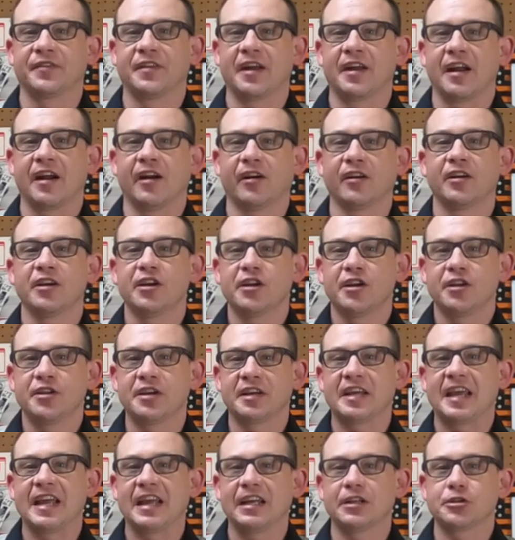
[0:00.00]
there.
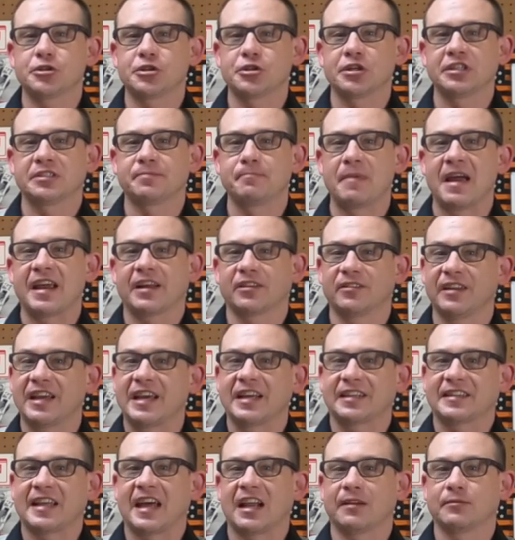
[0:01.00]
You can't just make
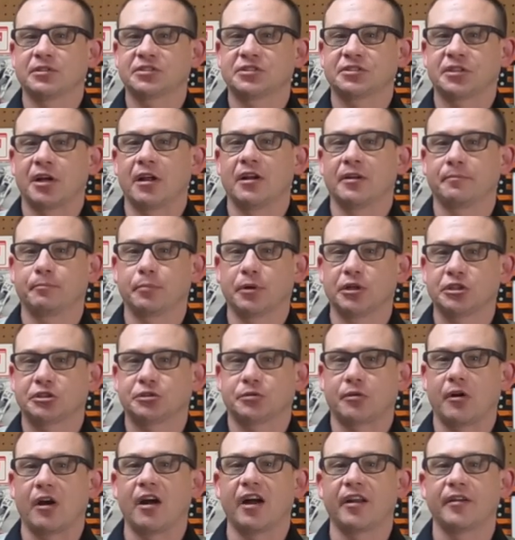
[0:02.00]
length out of a solid
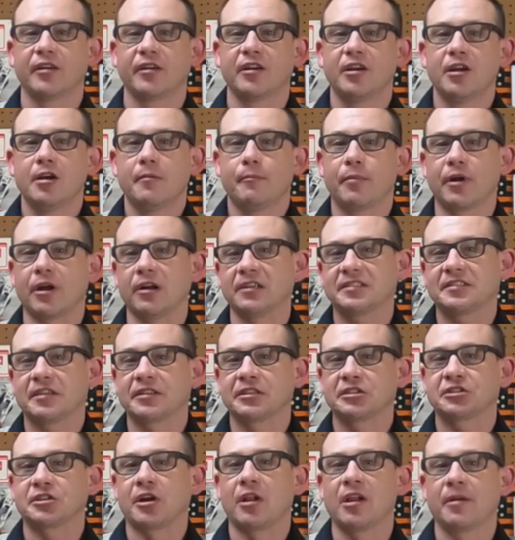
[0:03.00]
push rod. But also
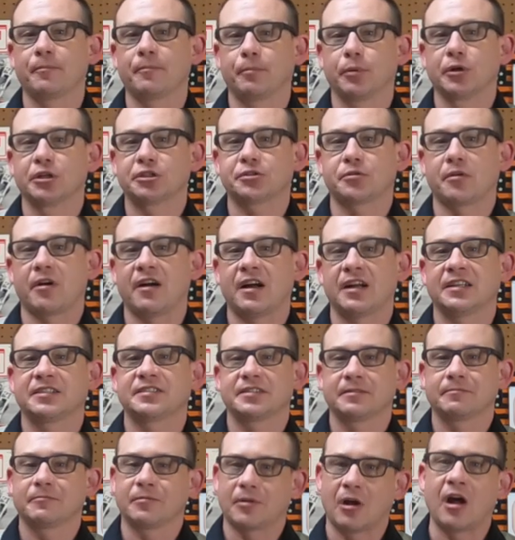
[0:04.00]
the solid push rods,
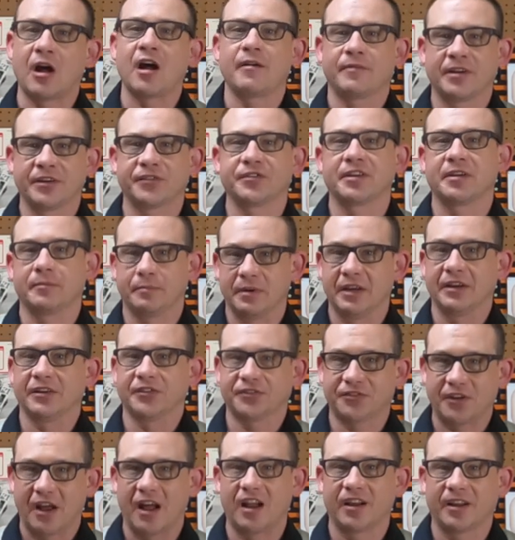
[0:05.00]
obviously being
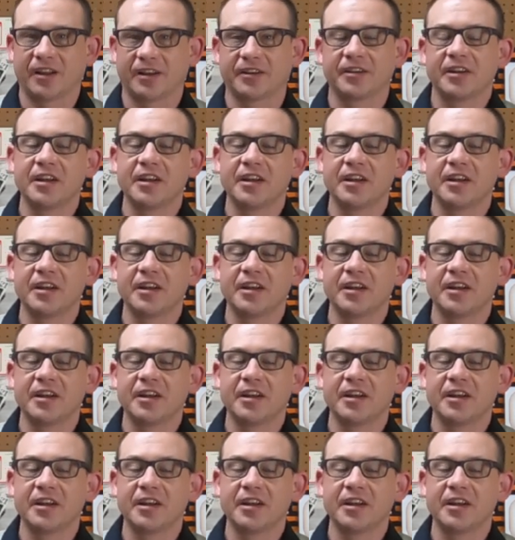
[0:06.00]
solid,